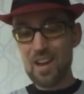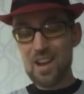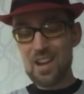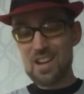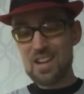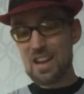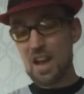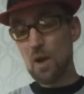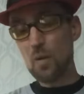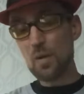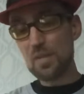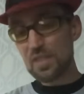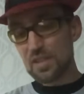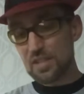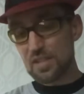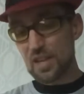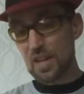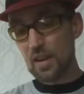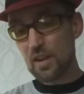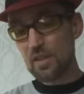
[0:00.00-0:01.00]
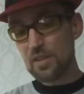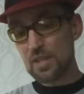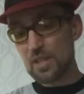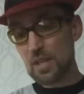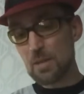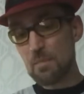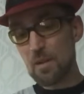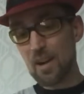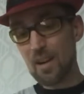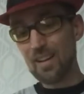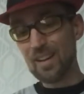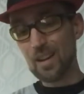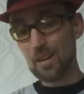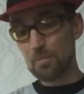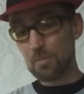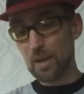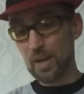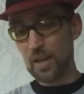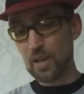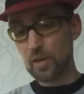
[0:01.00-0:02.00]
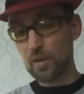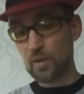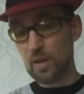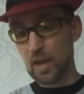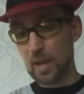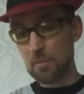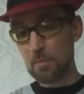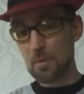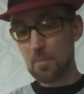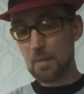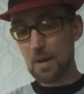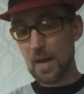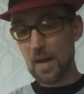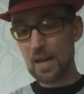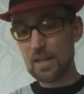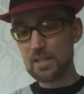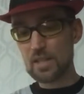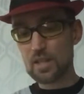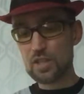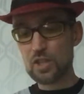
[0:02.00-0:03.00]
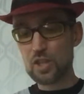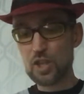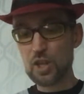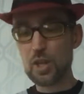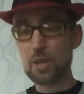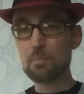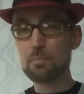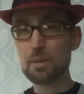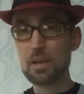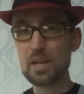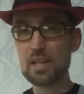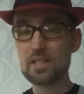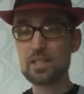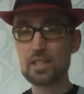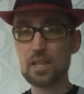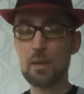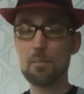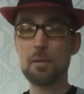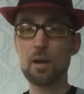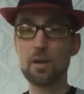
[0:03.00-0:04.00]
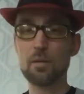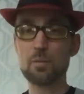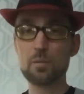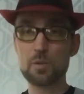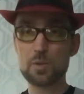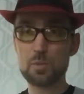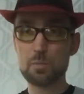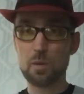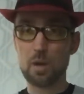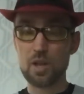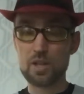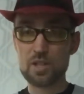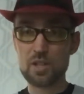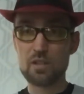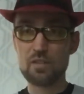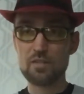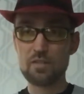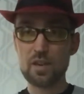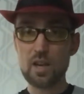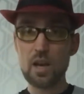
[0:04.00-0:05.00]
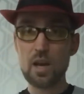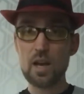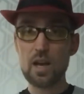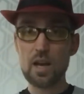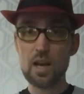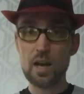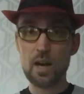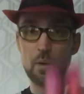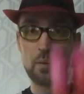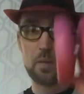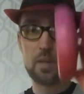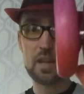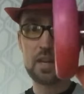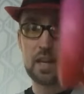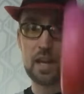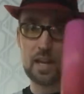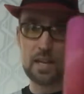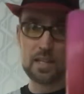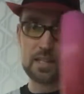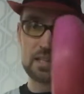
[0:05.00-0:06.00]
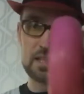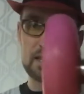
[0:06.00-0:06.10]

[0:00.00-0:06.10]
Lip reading: Now with the standard C bearing and brand new gamer pads, it's going to be semi-responsive out the gate.